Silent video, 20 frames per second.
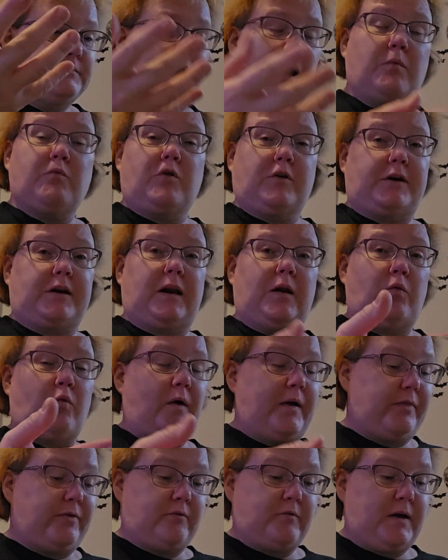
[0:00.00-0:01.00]
I'm working on
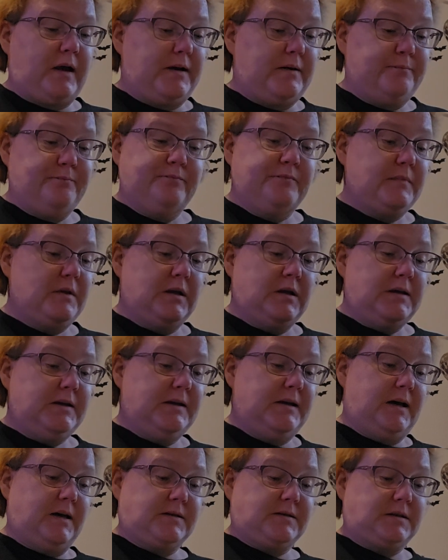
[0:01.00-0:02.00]
white thread.
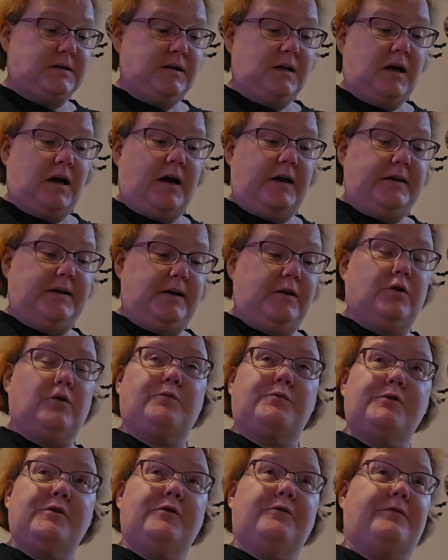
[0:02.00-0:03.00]
Yes, a yellow
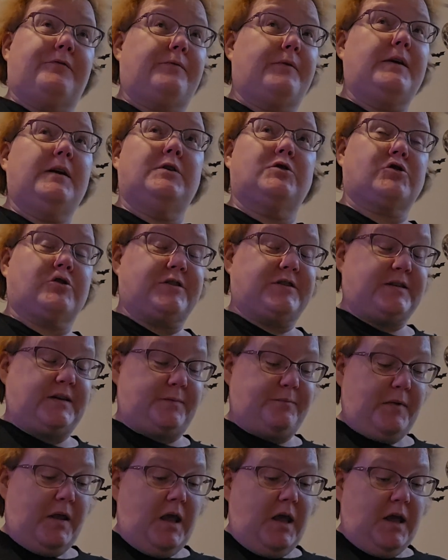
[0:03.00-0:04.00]
roof. Interesting.